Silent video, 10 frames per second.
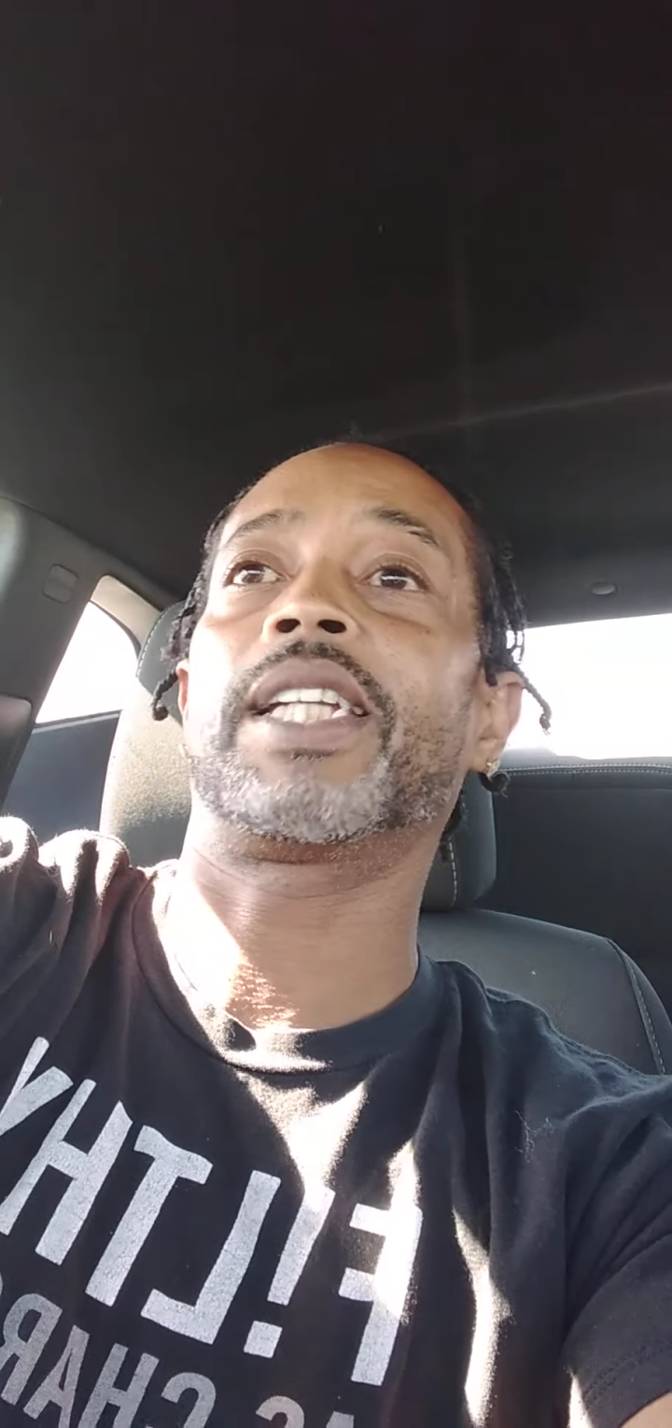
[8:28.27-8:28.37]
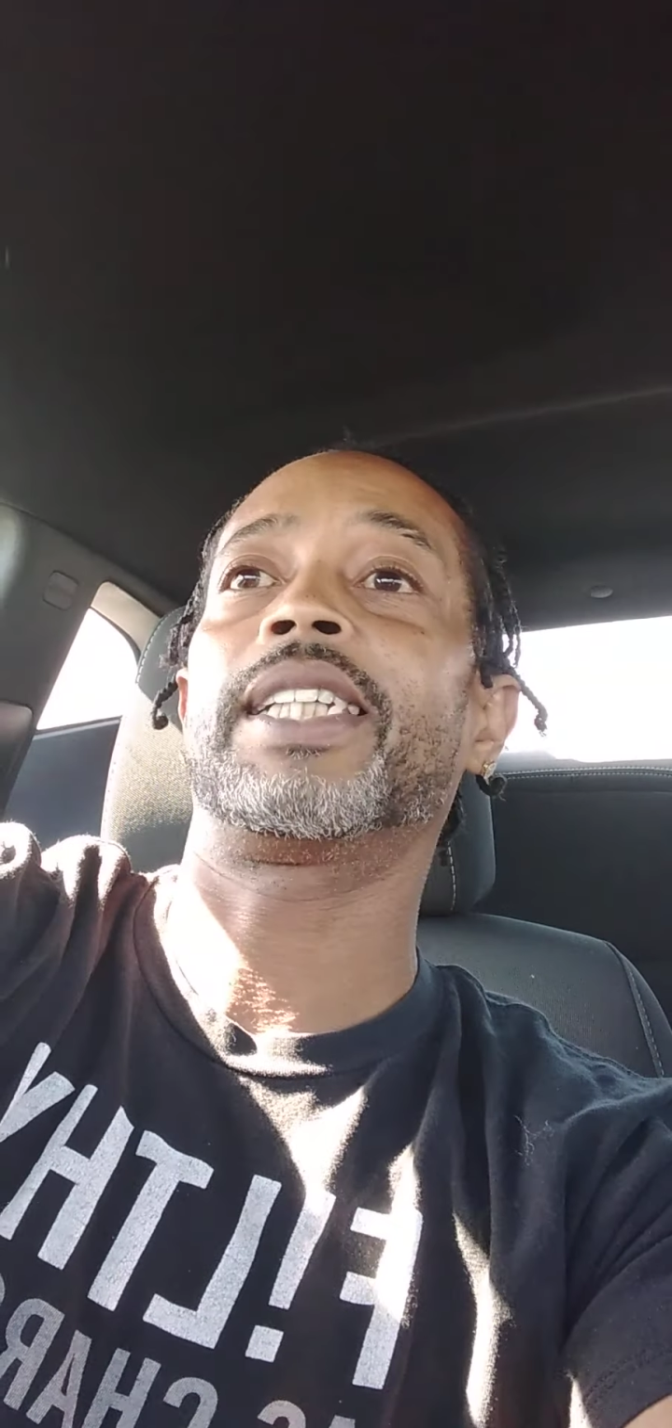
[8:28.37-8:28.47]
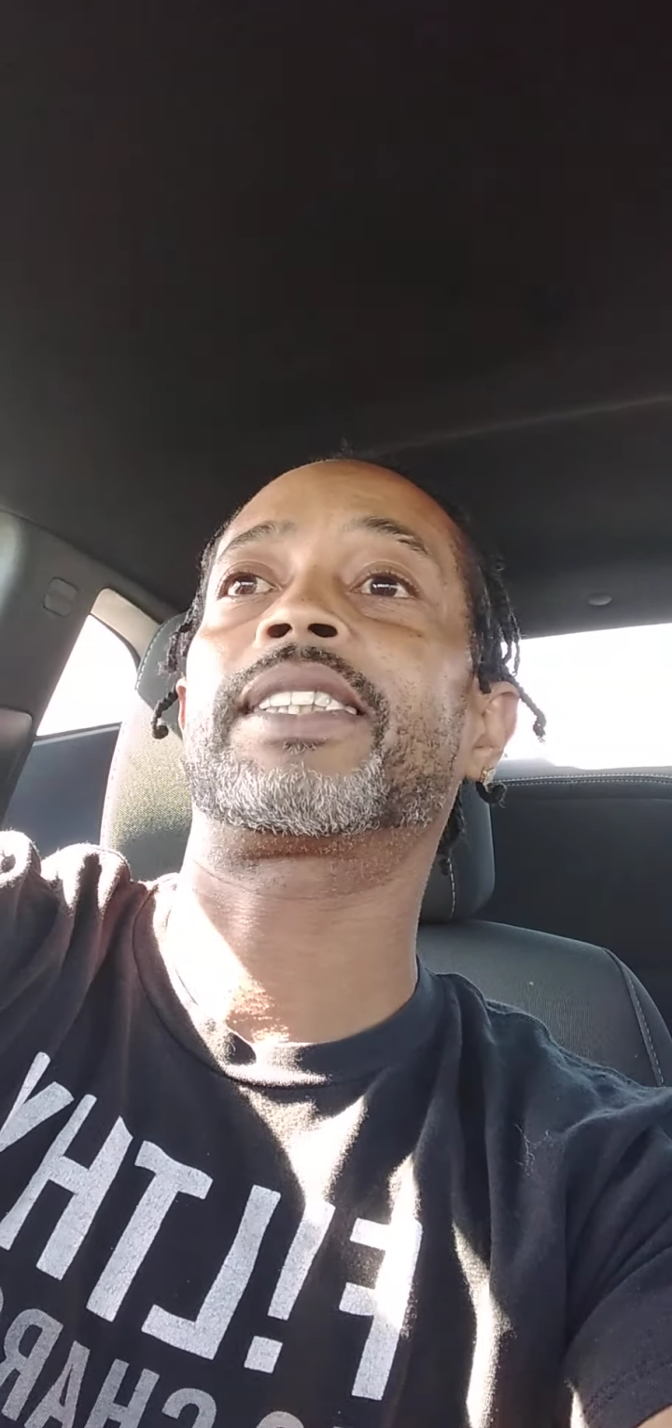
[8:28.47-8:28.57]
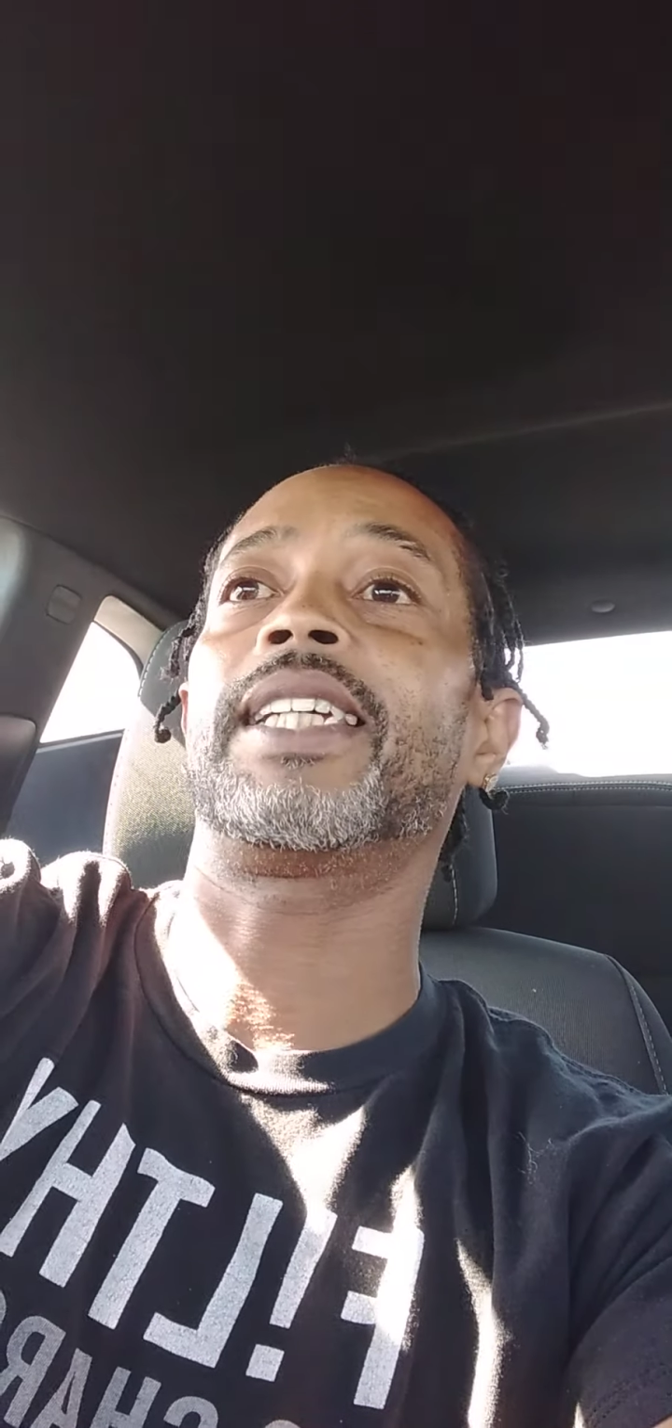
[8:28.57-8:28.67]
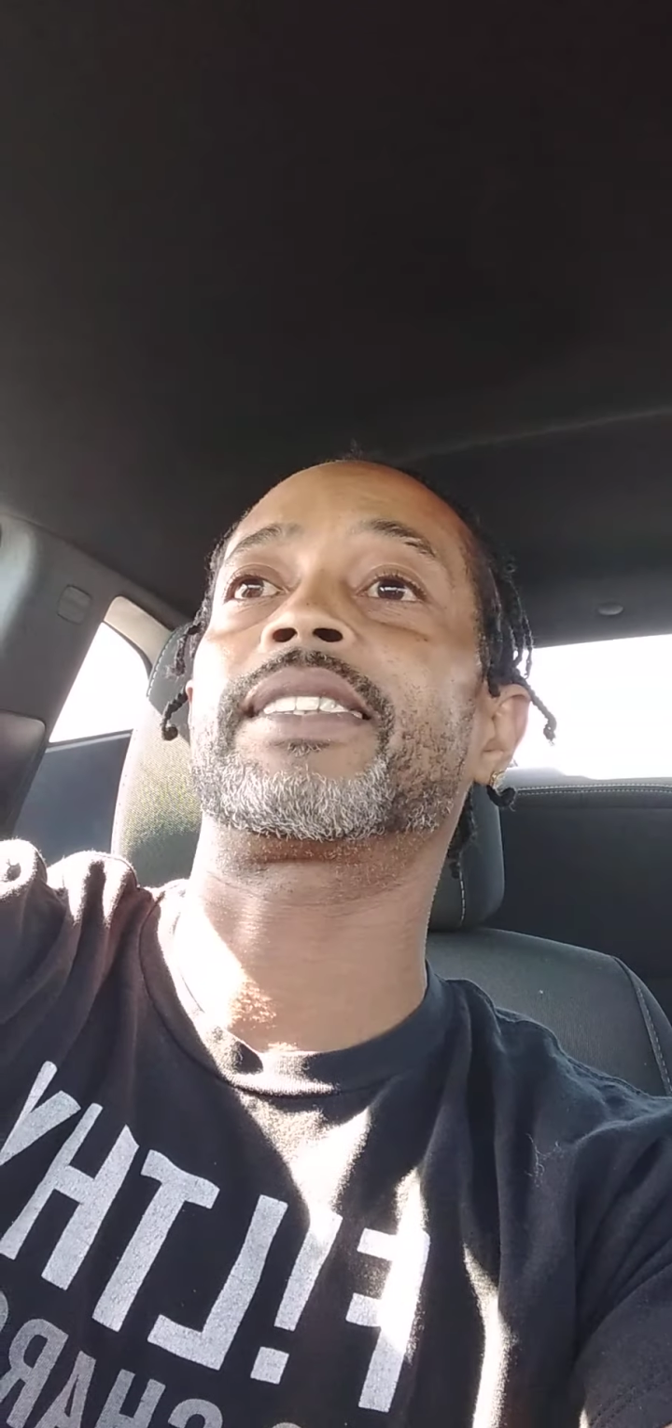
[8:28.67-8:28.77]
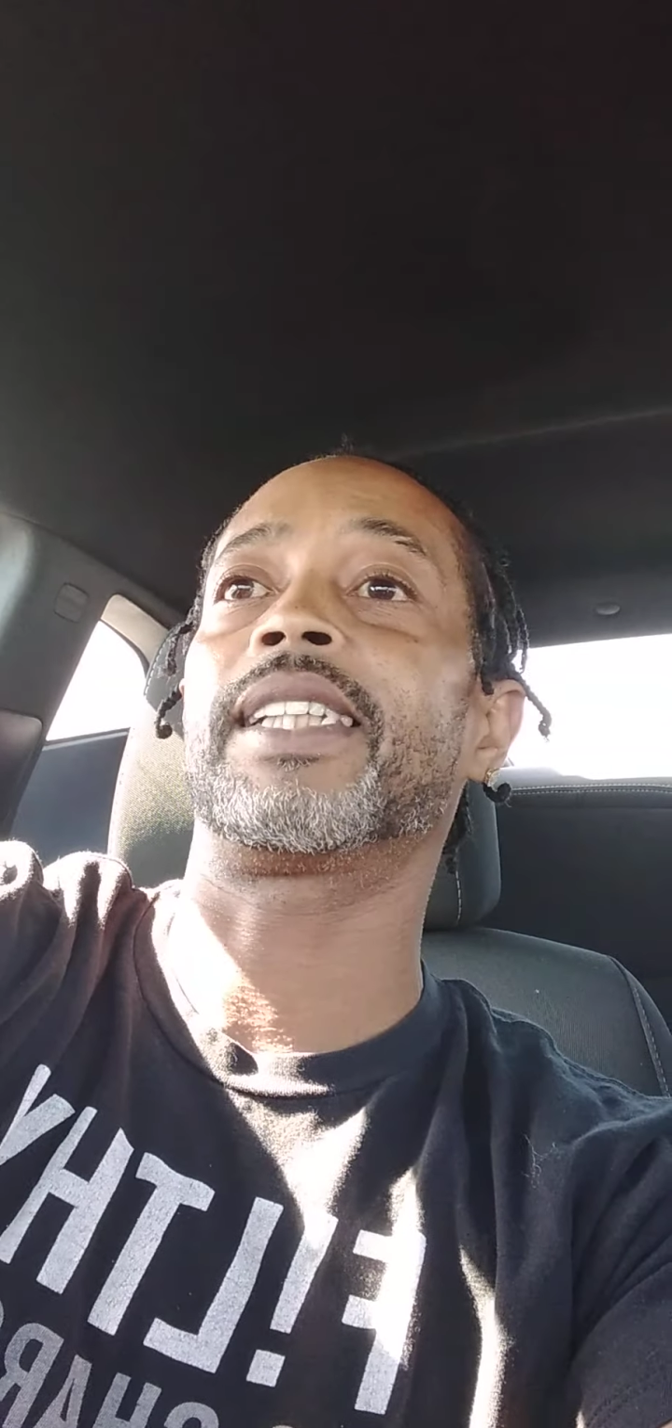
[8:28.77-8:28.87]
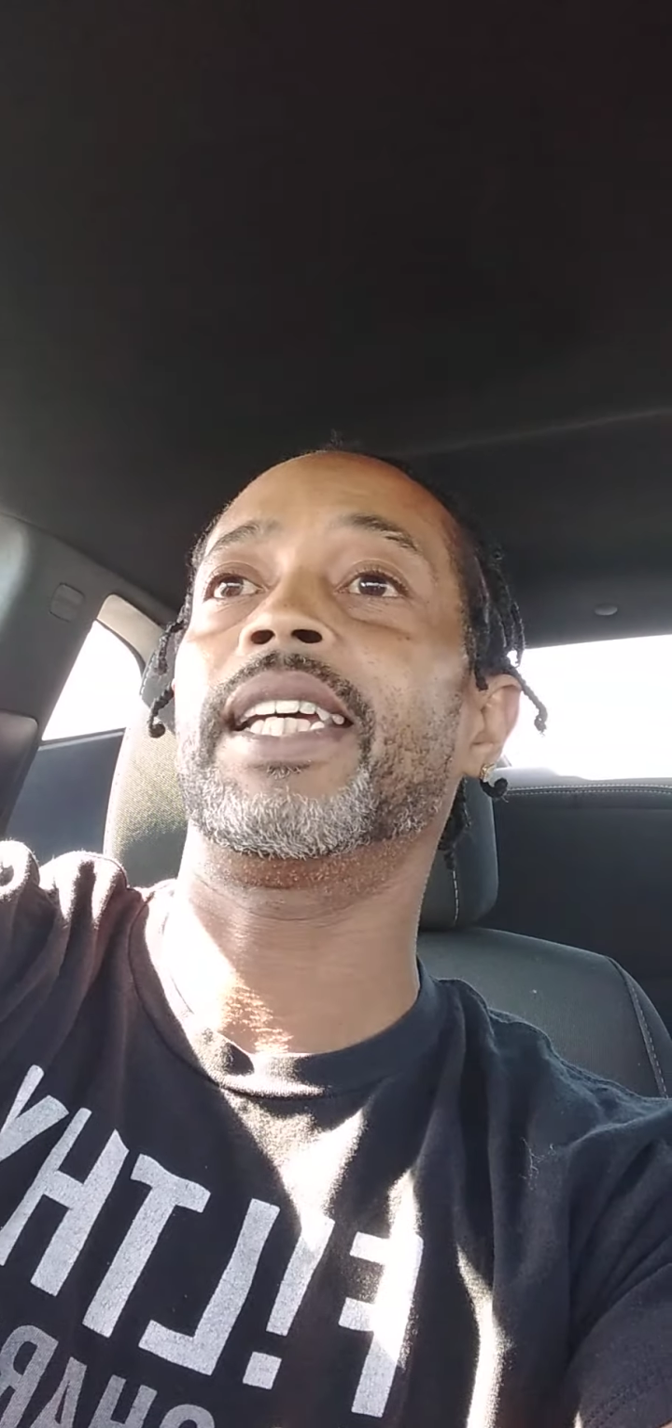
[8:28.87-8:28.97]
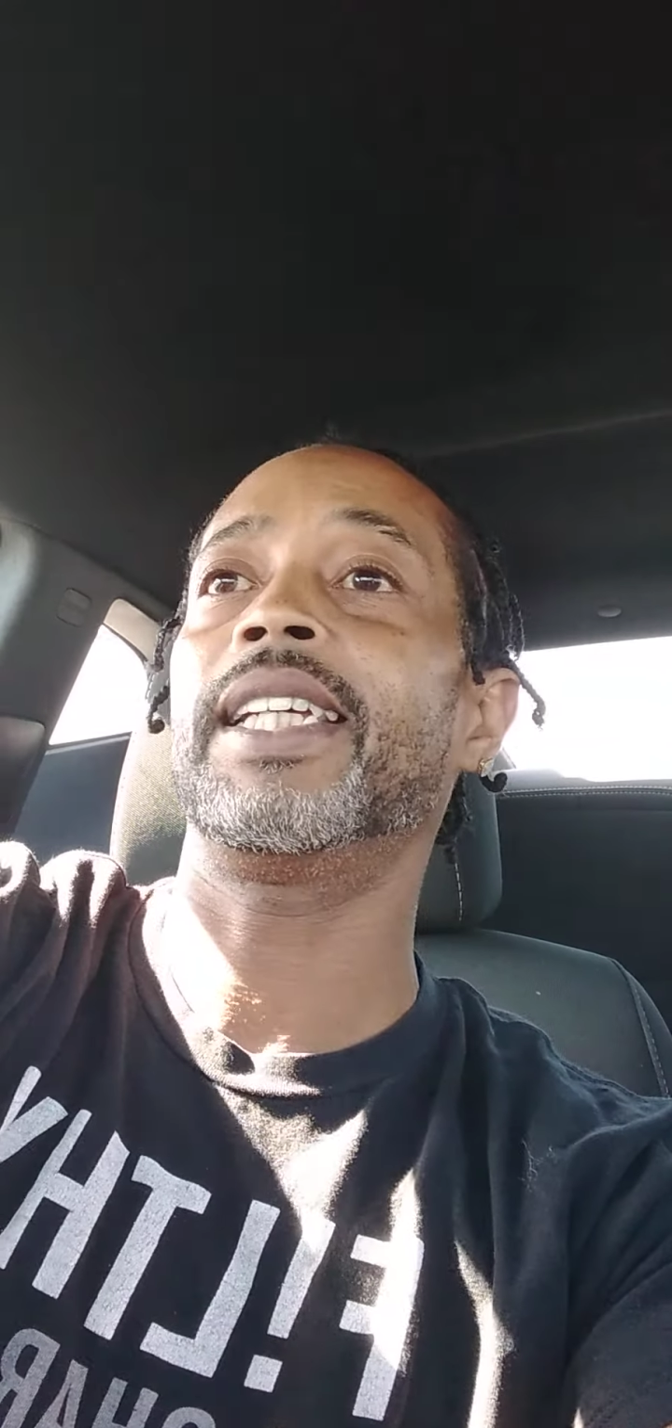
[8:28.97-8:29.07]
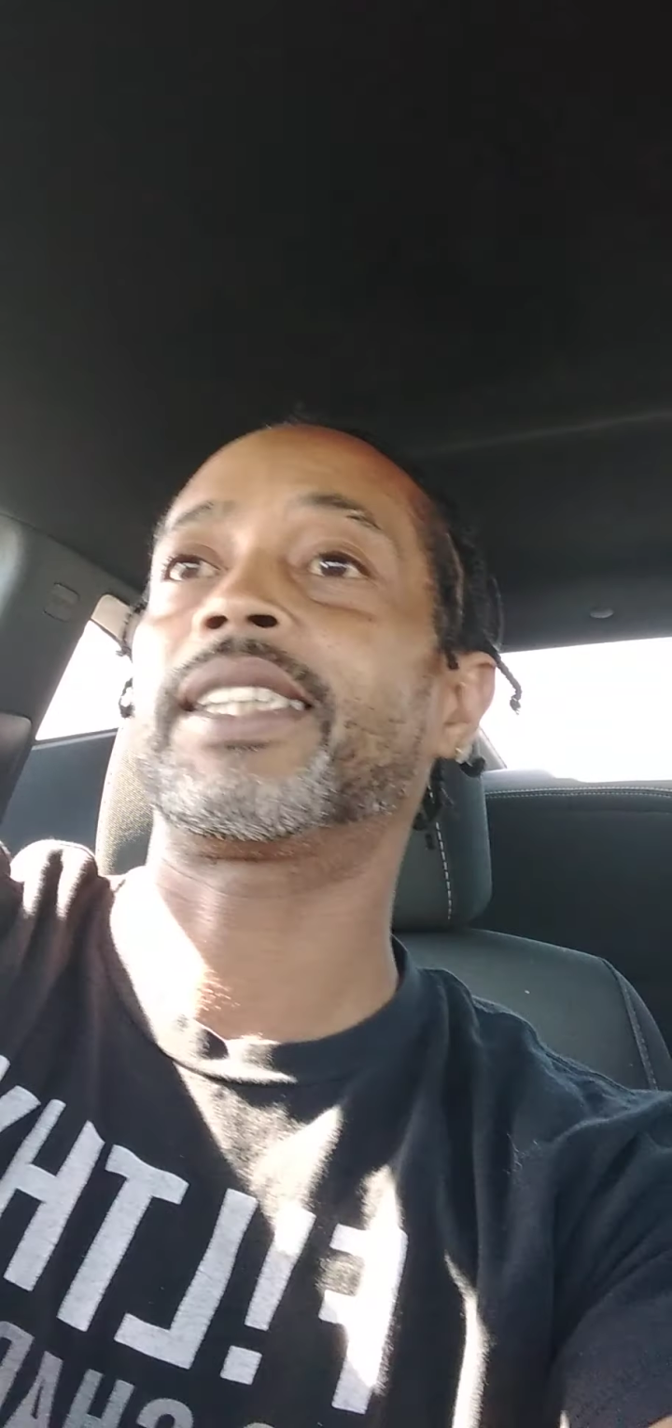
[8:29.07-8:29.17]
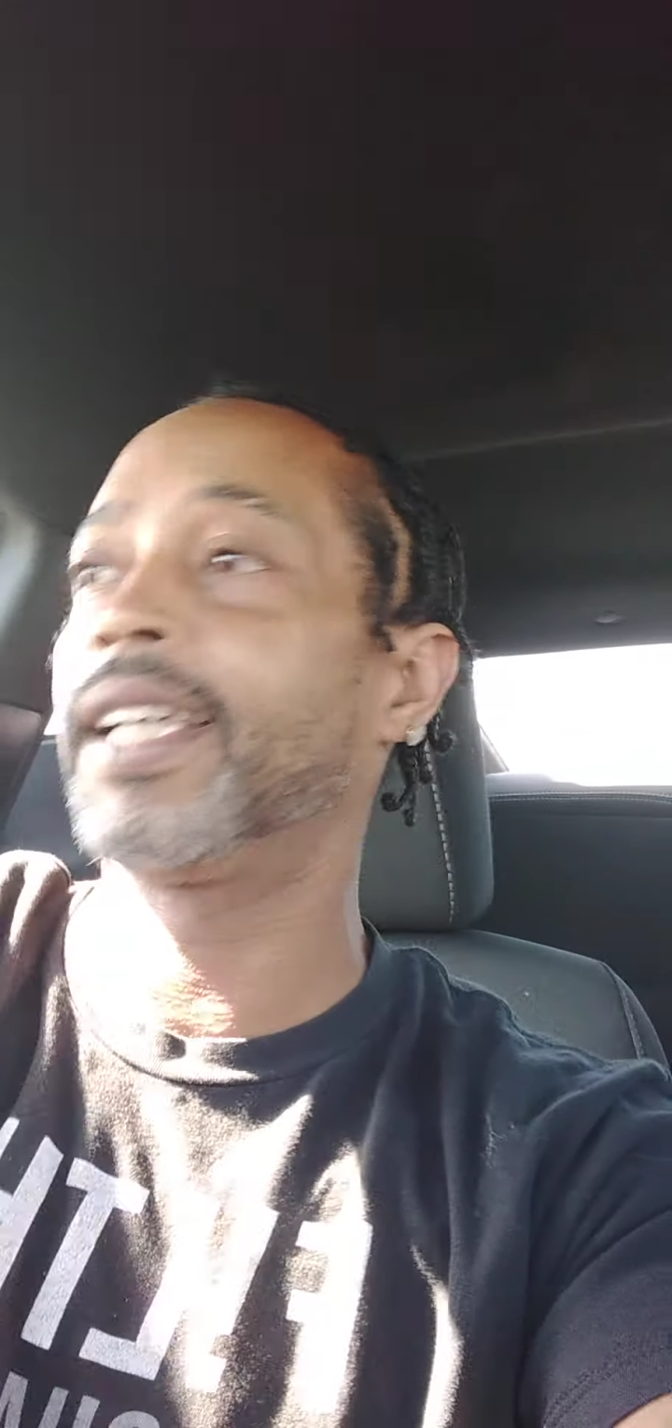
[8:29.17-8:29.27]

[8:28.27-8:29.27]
they chasing hit